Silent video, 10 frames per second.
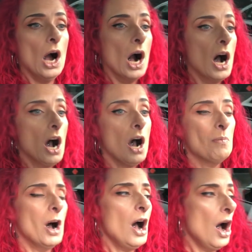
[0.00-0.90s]

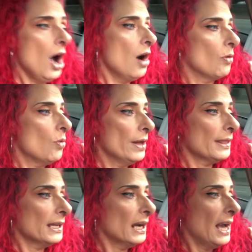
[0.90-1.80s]
Um, oh, one
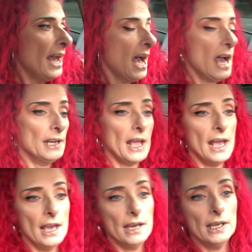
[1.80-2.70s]
thing I had
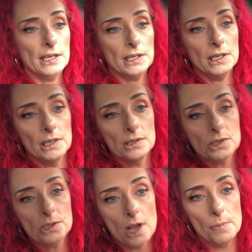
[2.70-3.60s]
a
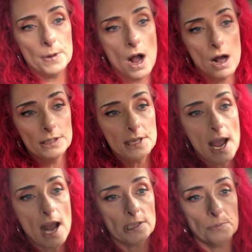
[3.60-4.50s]
sub
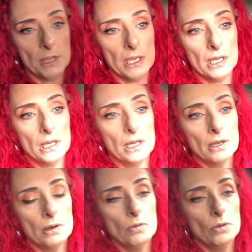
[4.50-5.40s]
contact me
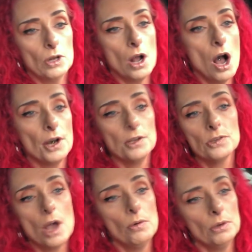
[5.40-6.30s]

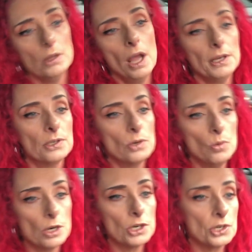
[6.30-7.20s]
Goddess, I would like to
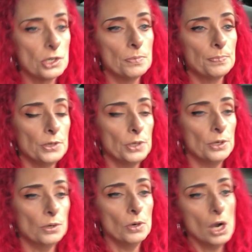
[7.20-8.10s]
worship
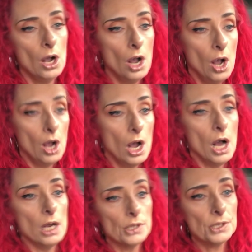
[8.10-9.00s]
you.
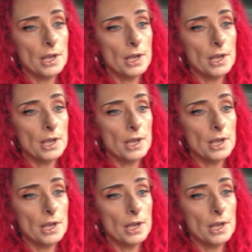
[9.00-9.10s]
I was